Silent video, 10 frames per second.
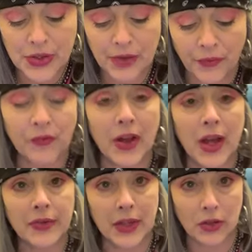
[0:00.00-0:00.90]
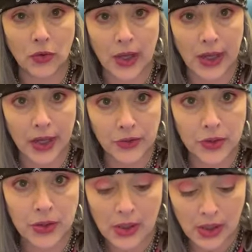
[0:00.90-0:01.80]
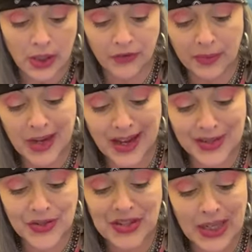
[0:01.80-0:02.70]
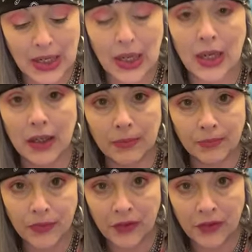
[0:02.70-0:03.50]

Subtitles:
If you find that you can't, if I'm not seeing,